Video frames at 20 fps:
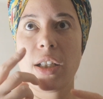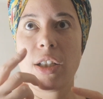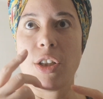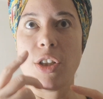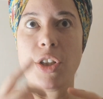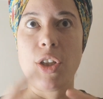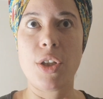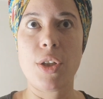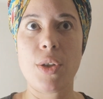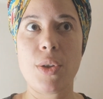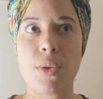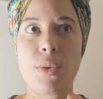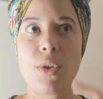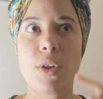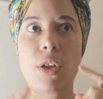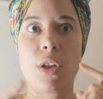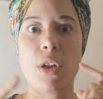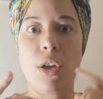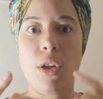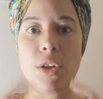you
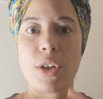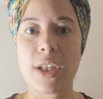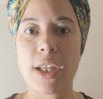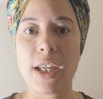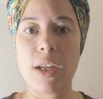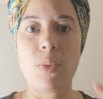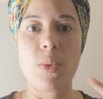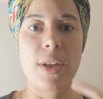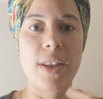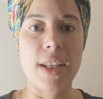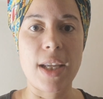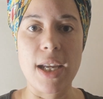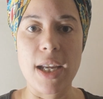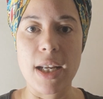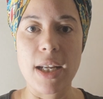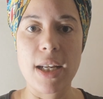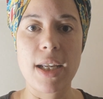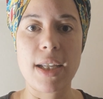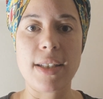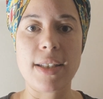looking
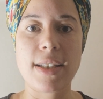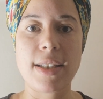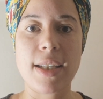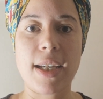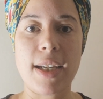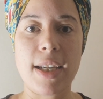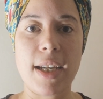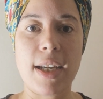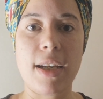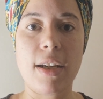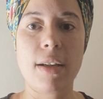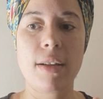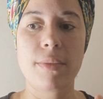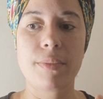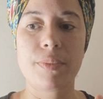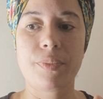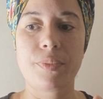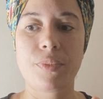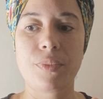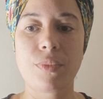within and saying,
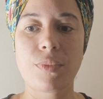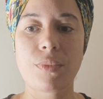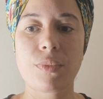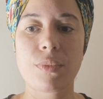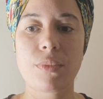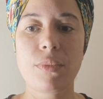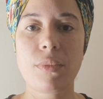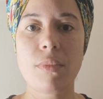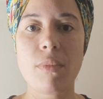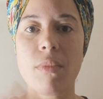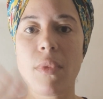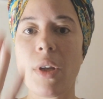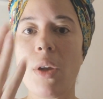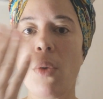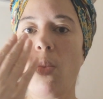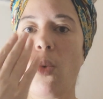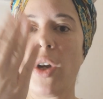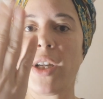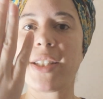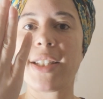
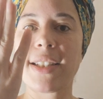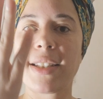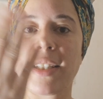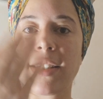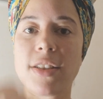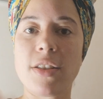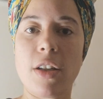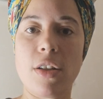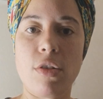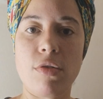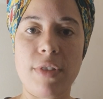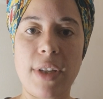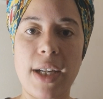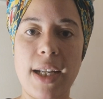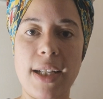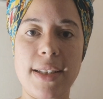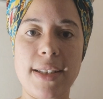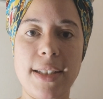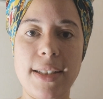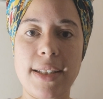what is this external
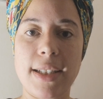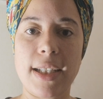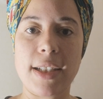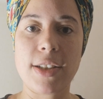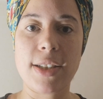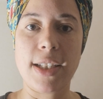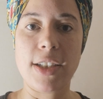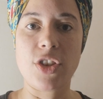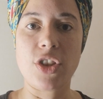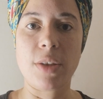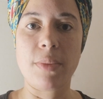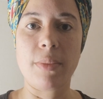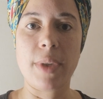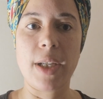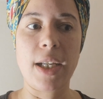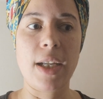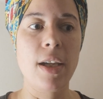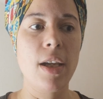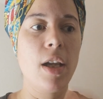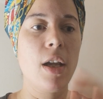reality teaching
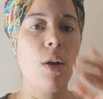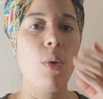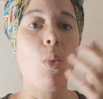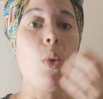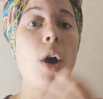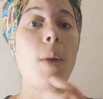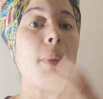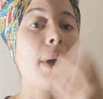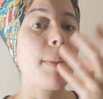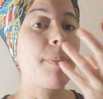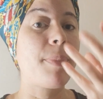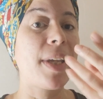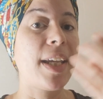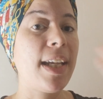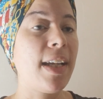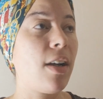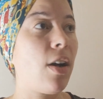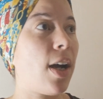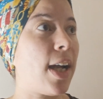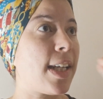me? What am I
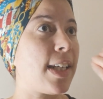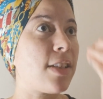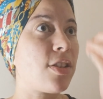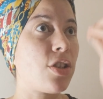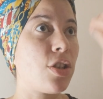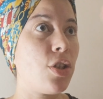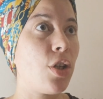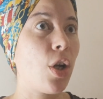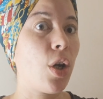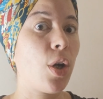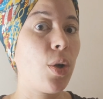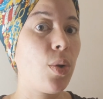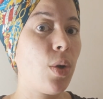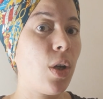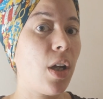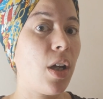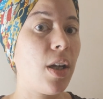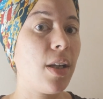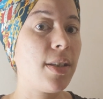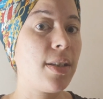being guided to know,
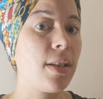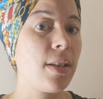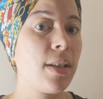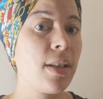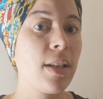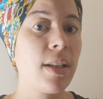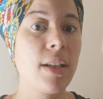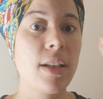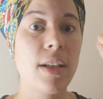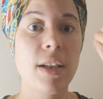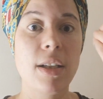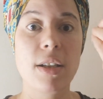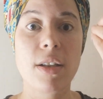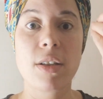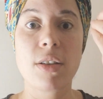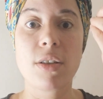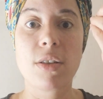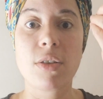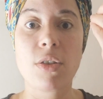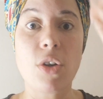learn,
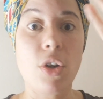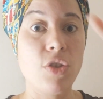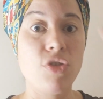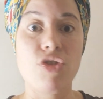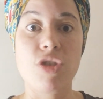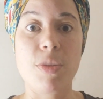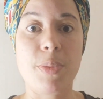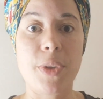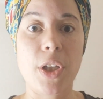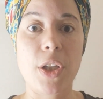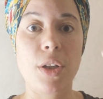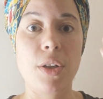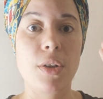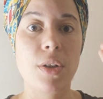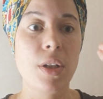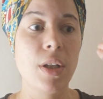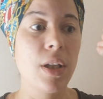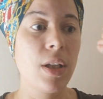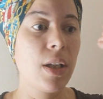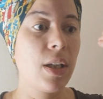contribute,
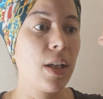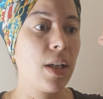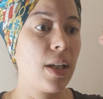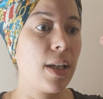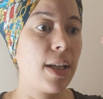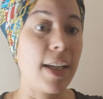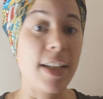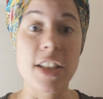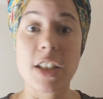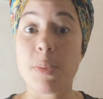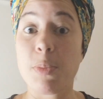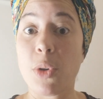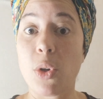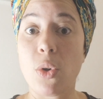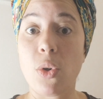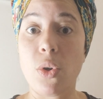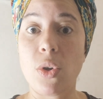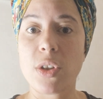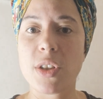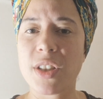
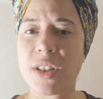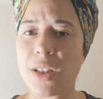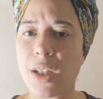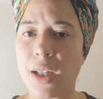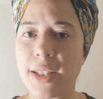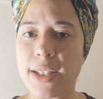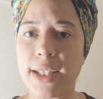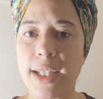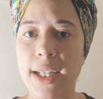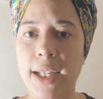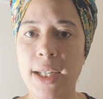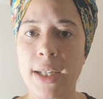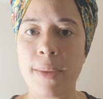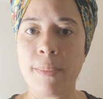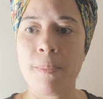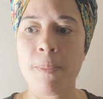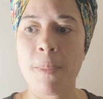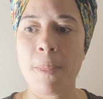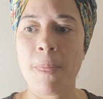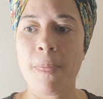explore, study?
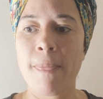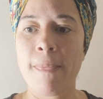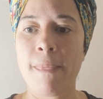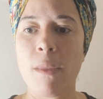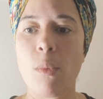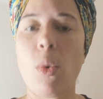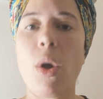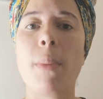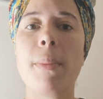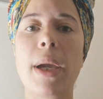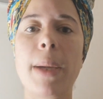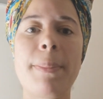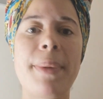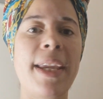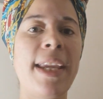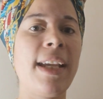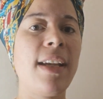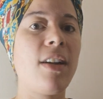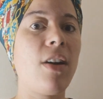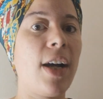What am I
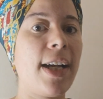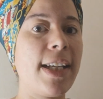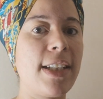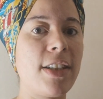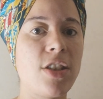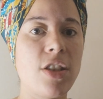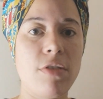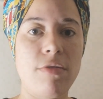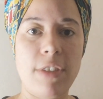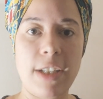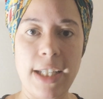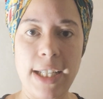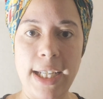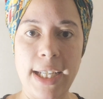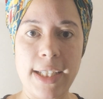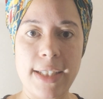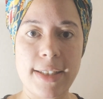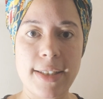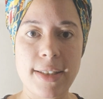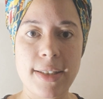being guided to
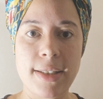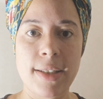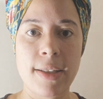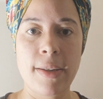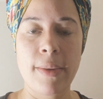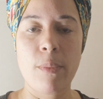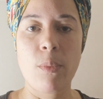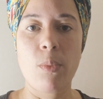release?